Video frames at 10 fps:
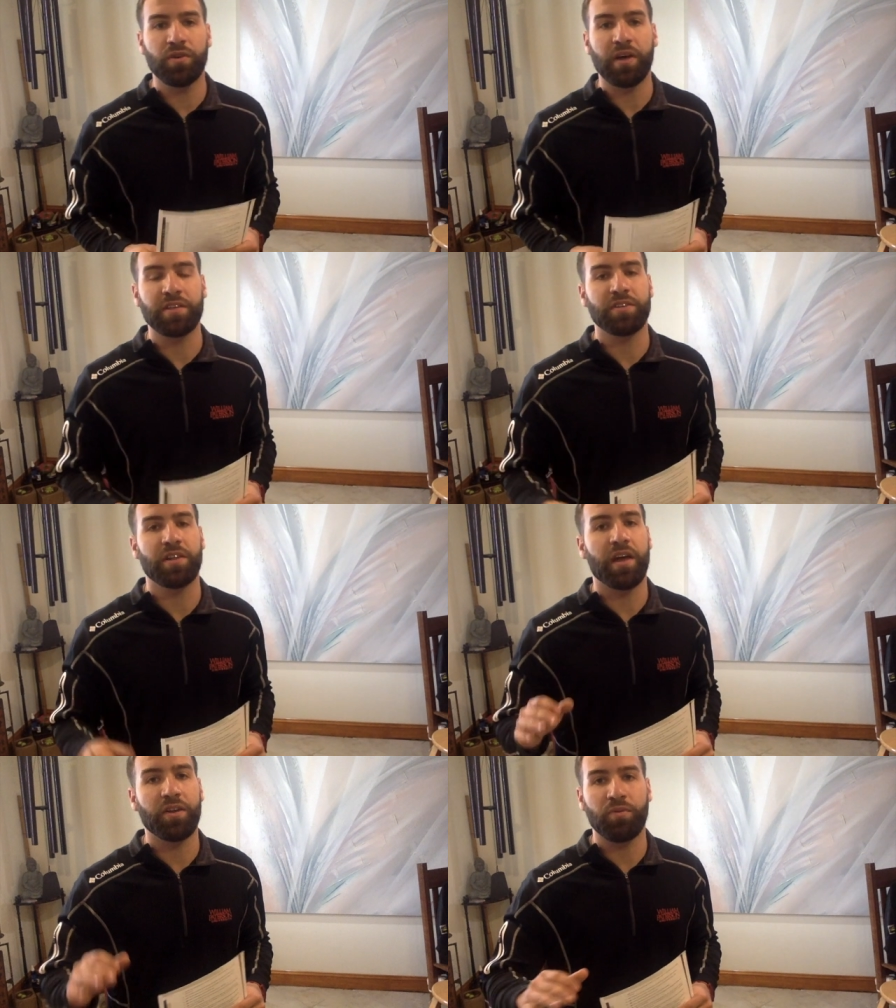It has a
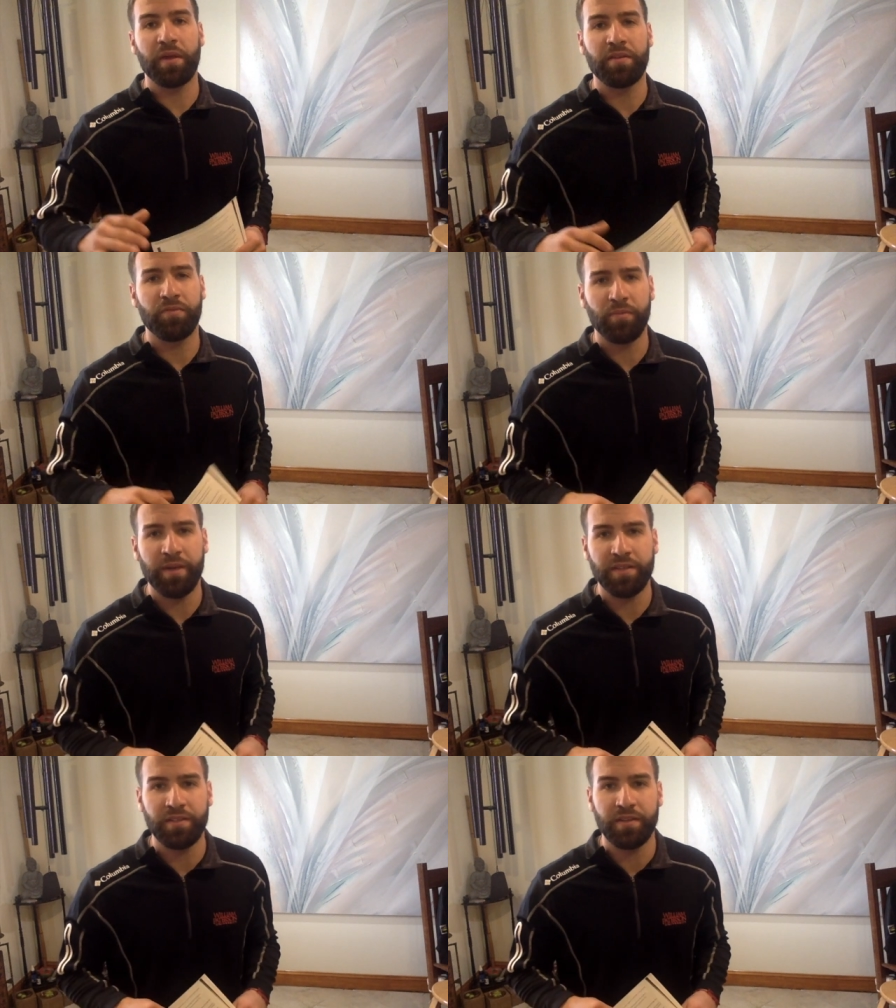lot of great
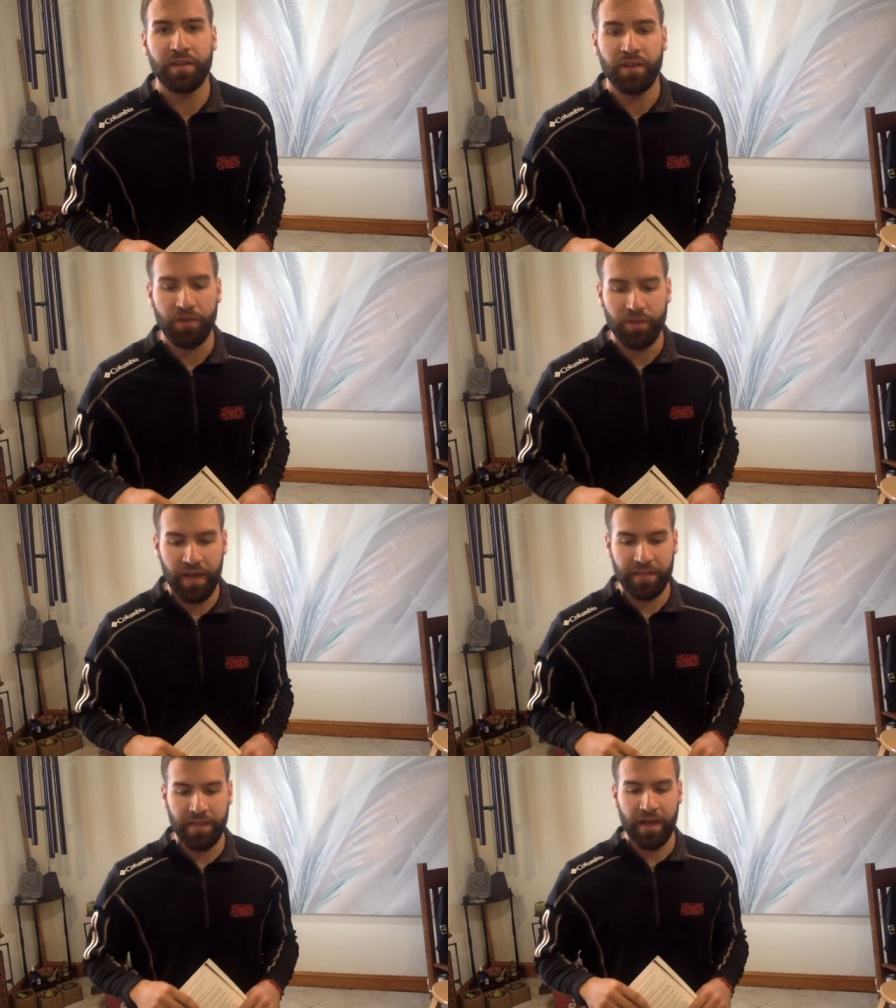information. You
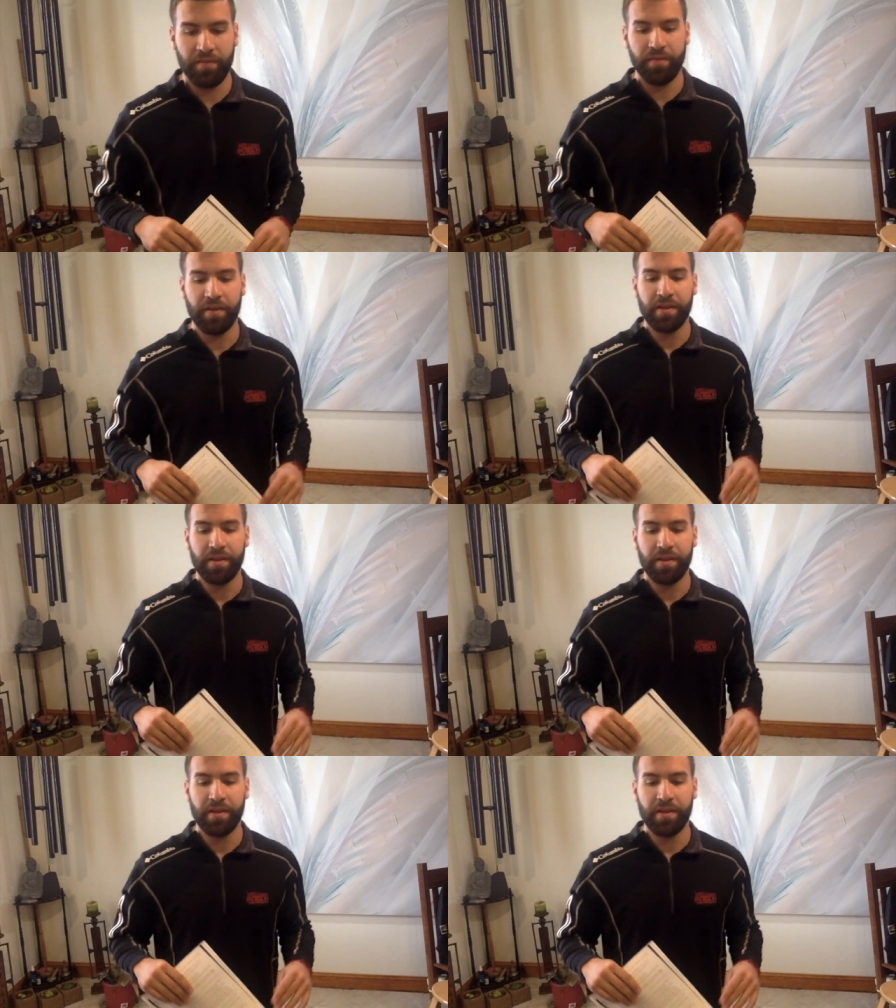guys have